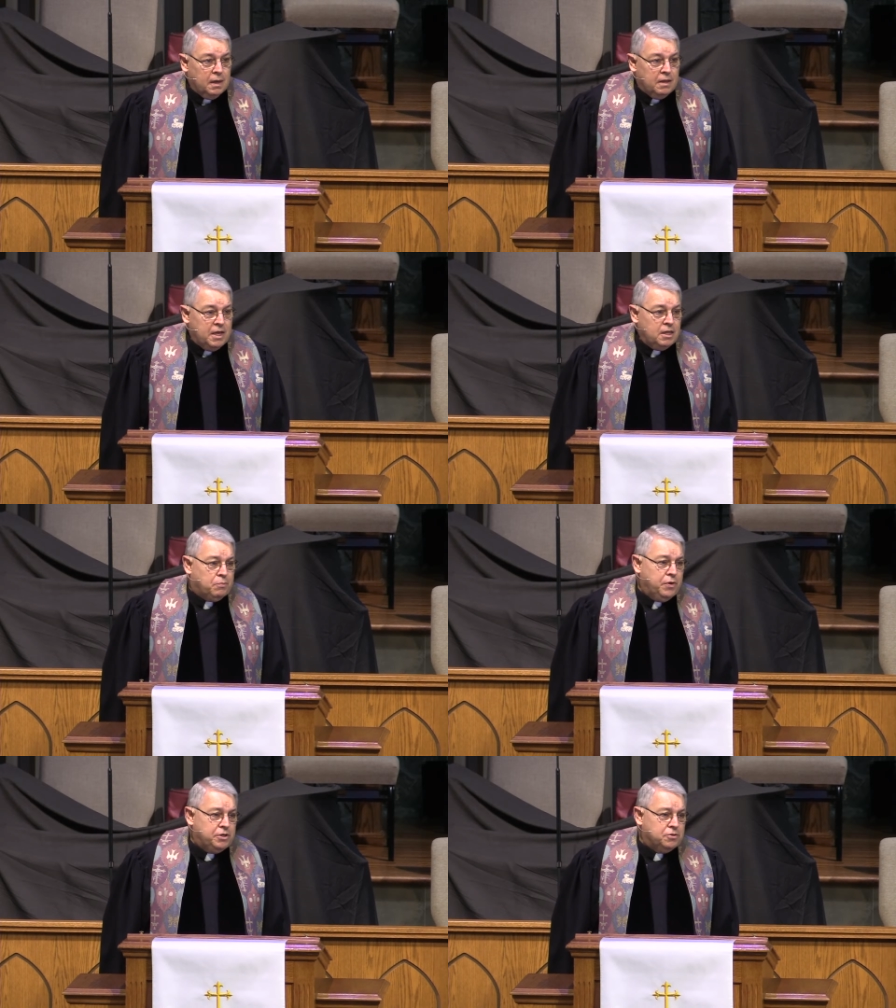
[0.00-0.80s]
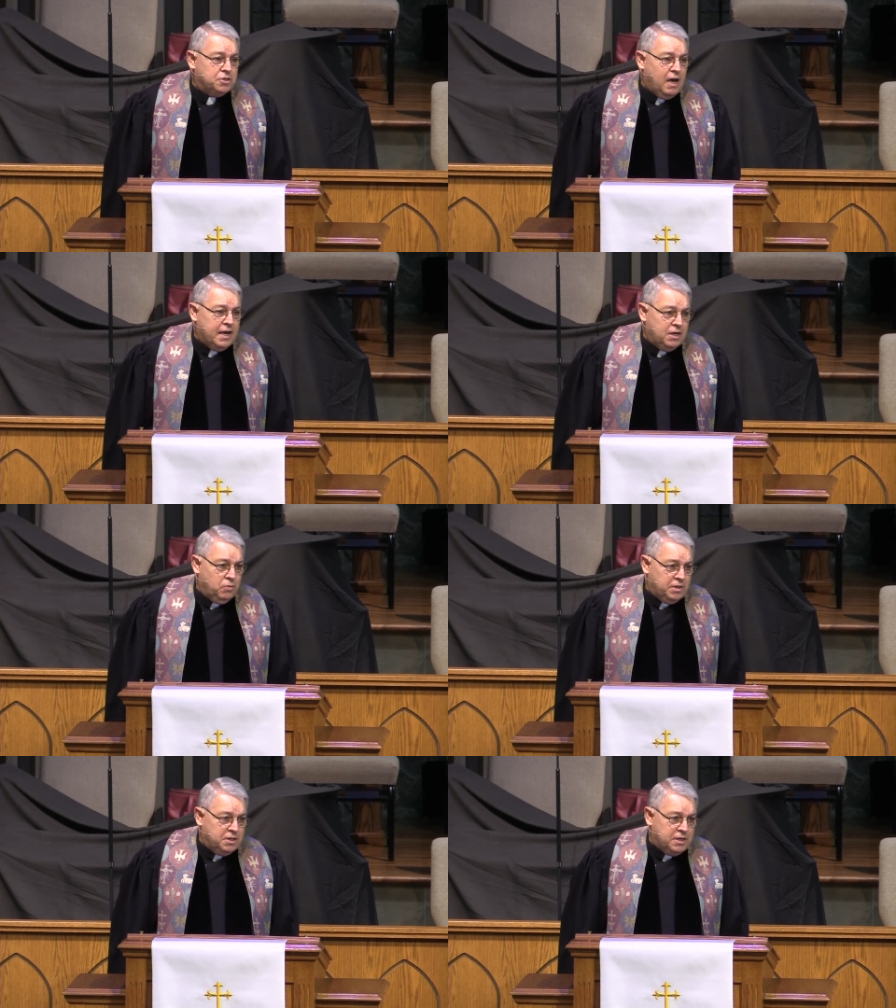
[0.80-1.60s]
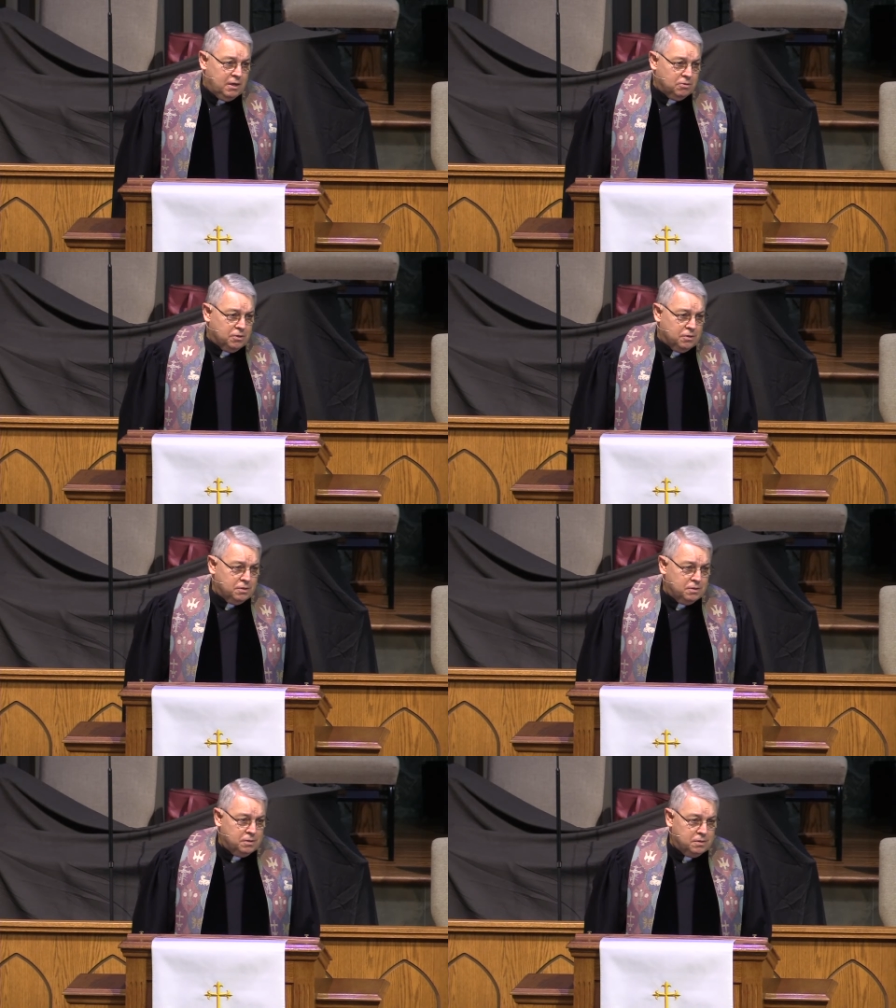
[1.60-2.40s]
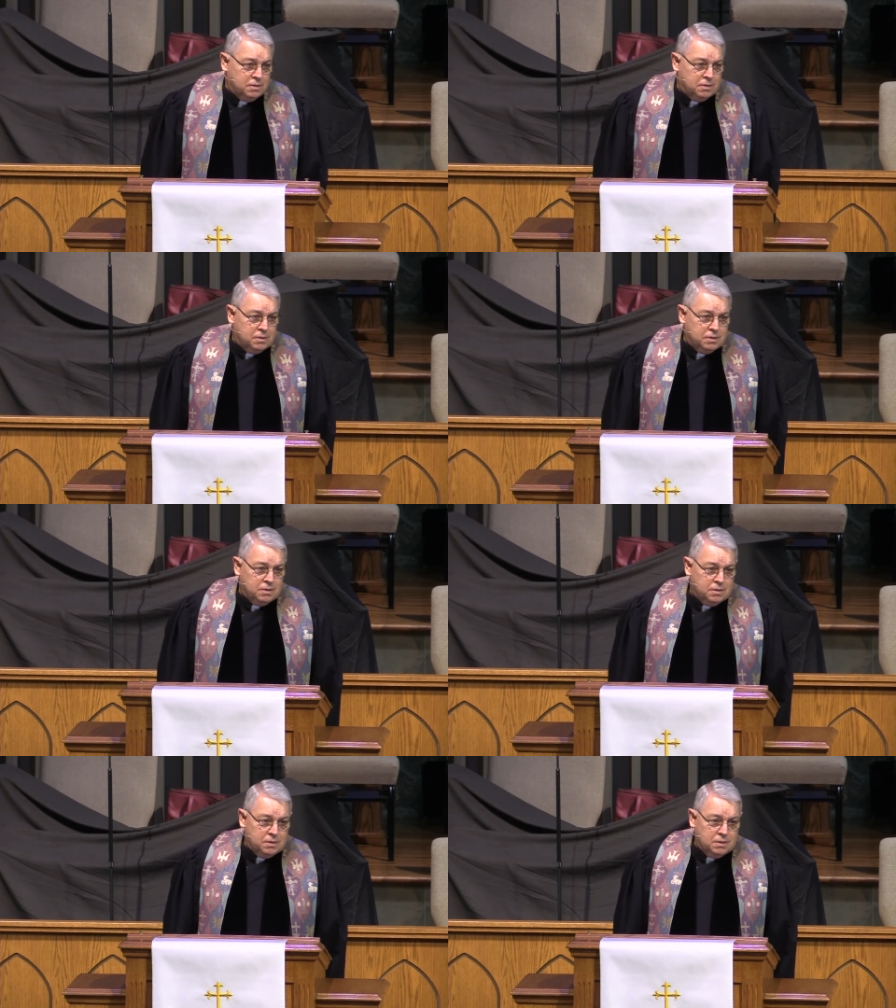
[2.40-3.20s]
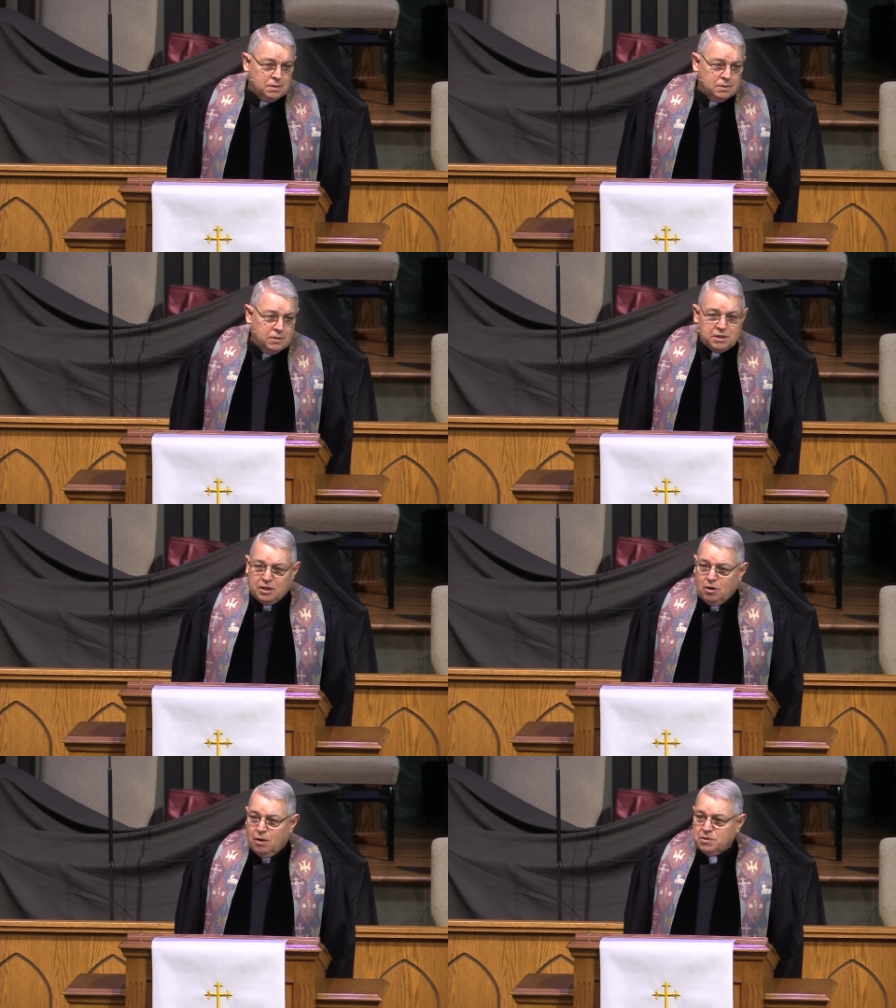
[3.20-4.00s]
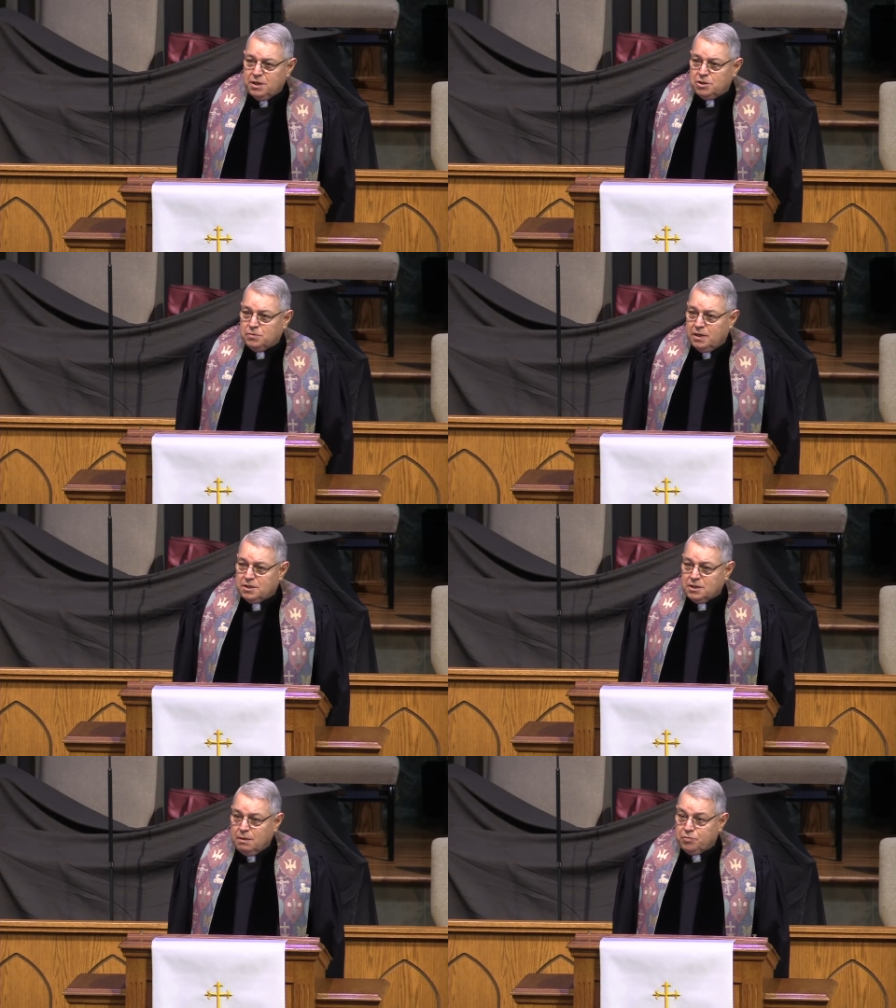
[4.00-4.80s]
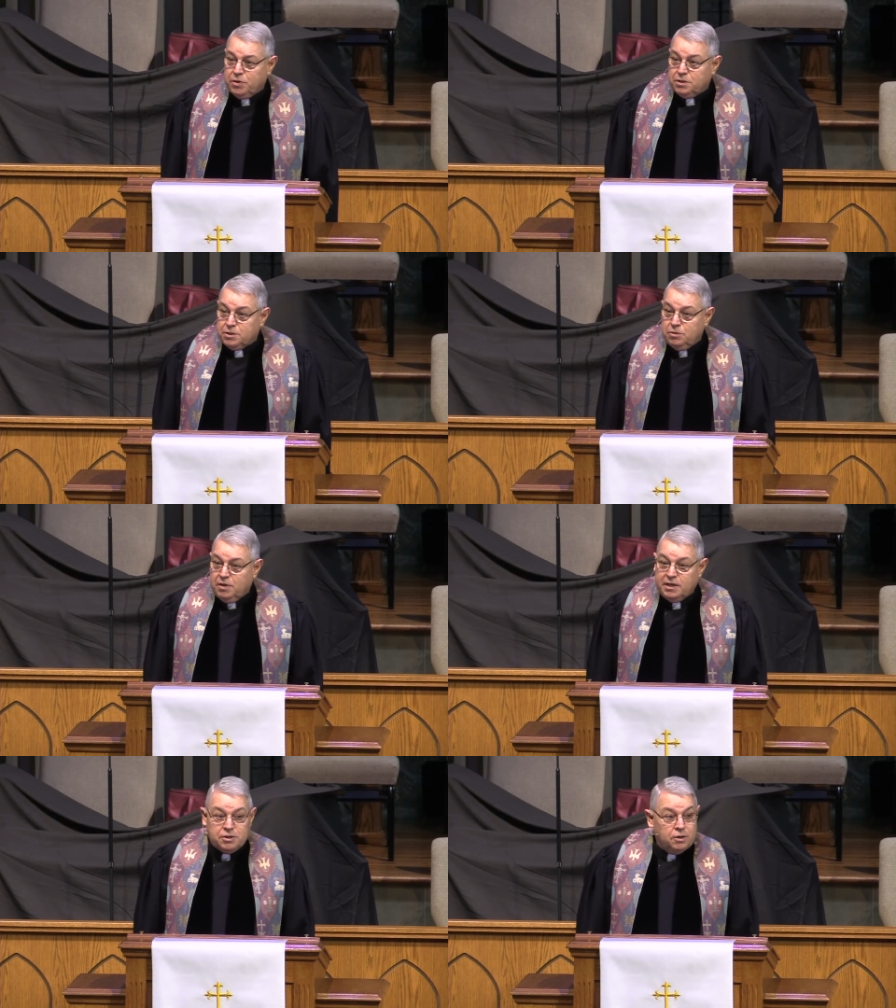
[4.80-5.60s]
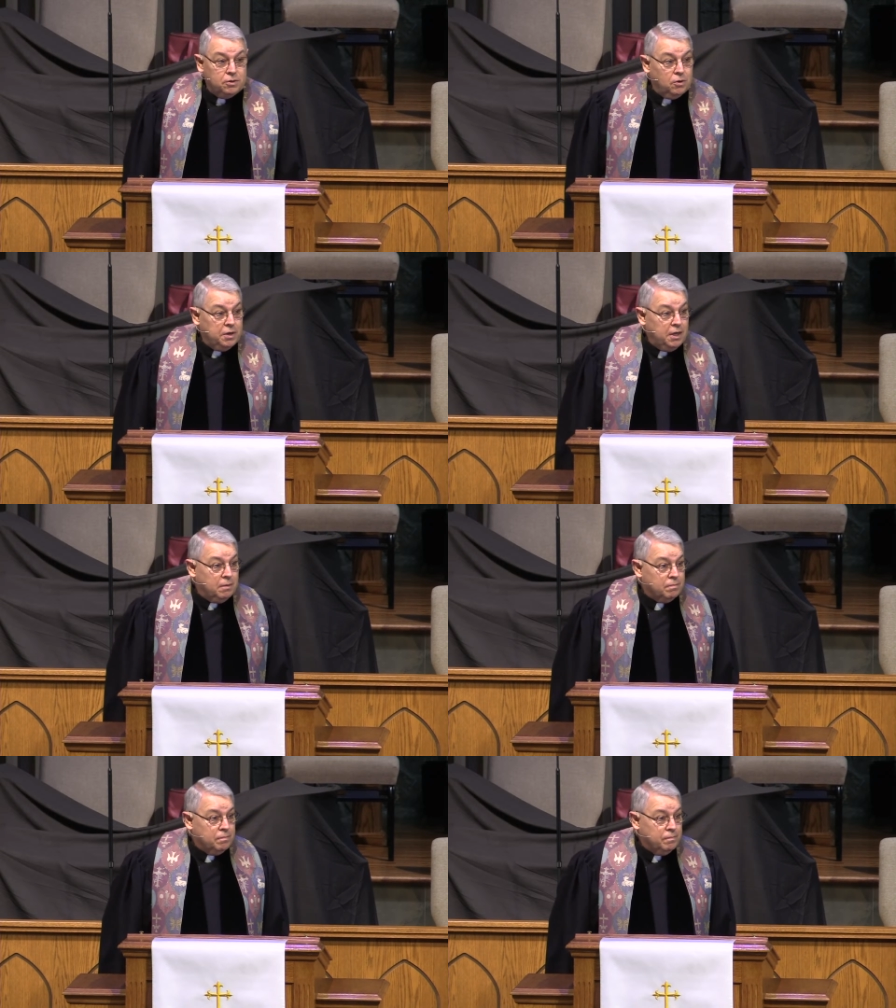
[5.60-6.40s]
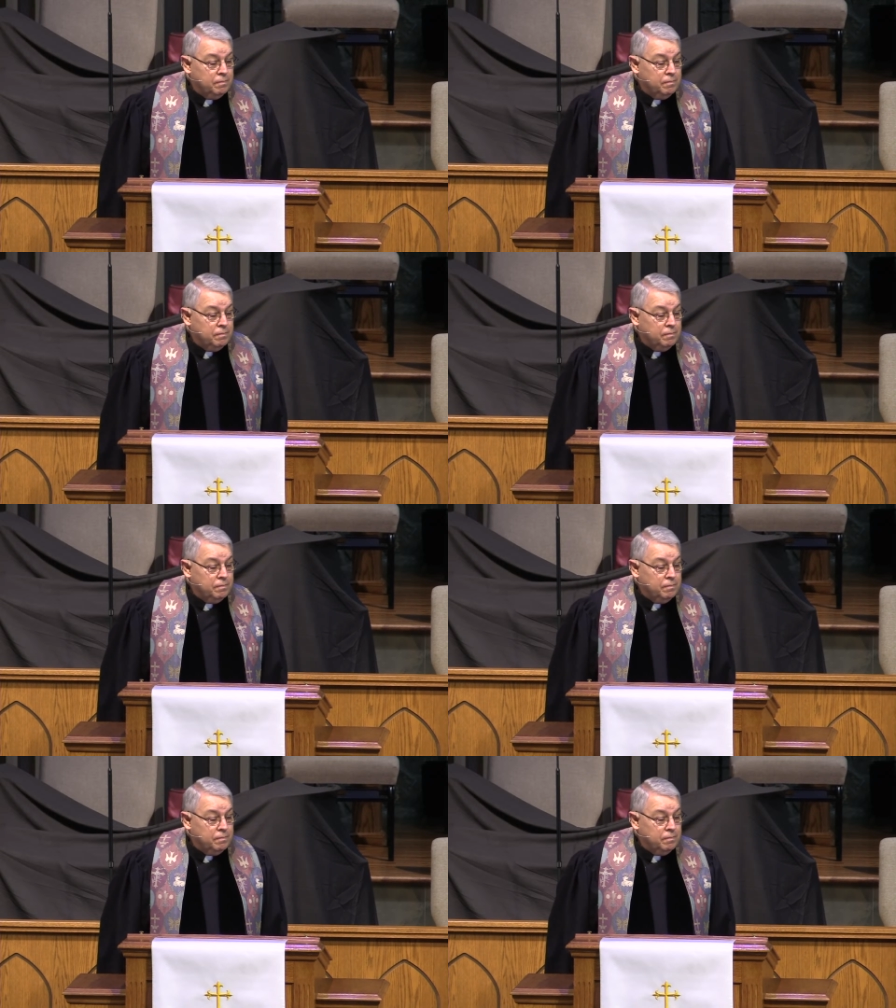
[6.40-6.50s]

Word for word: And then the preacher sided with this elder which I thought was interesting, and pretty soon they turned on him.